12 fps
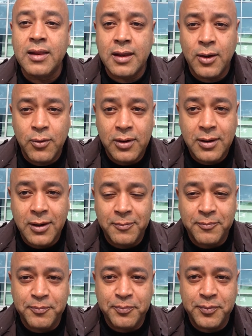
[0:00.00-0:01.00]
they woke up,
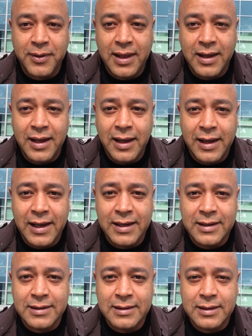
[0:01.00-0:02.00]

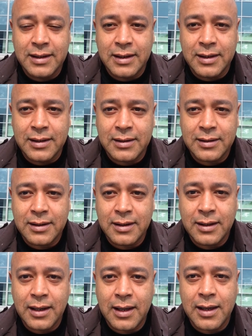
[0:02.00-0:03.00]
and
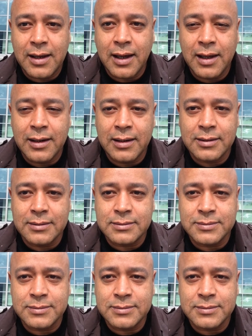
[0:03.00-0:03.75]
I got in,